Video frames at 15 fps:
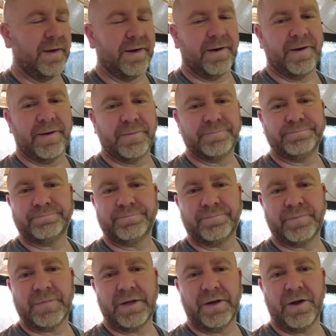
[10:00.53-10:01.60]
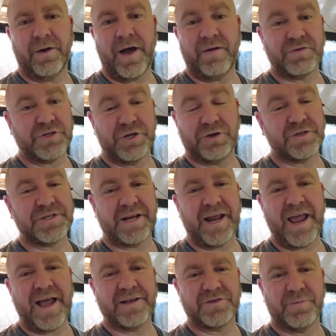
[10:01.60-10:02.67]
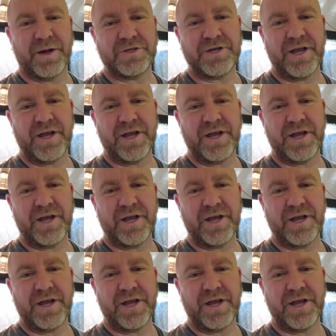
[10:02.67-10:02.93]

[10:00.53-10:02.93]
Um, you know, obviously you don't see any ads on my